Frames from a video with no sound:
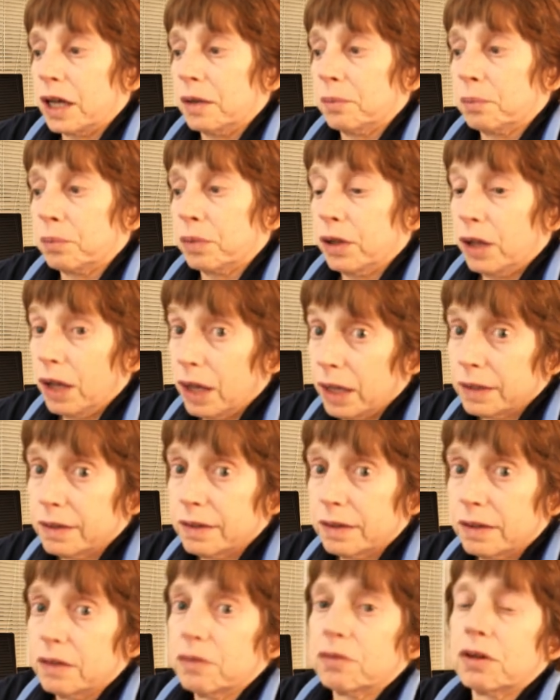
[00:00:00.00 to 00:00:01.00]
And
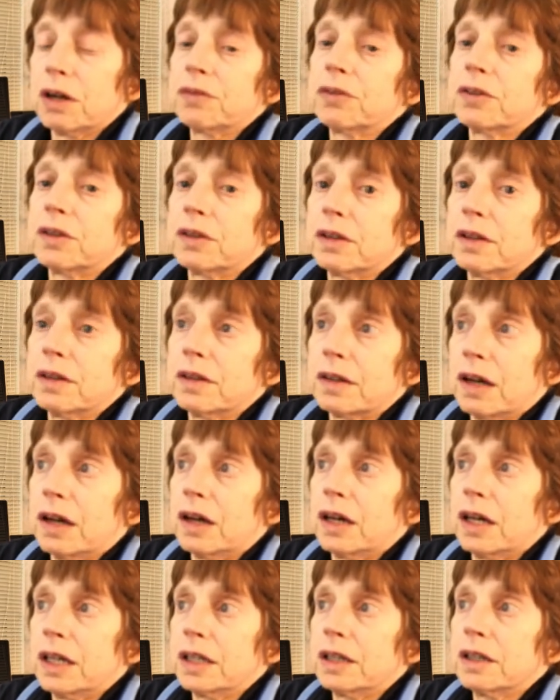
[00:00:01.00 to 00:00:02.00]
plus, the reference
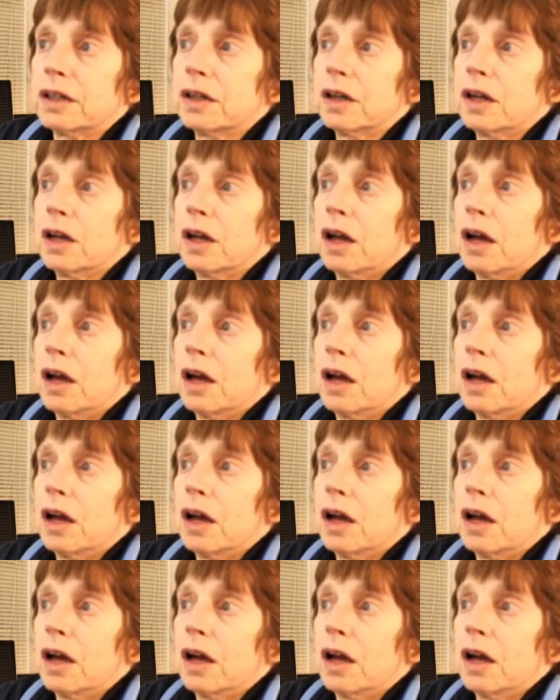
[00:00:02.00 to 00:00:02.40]
design,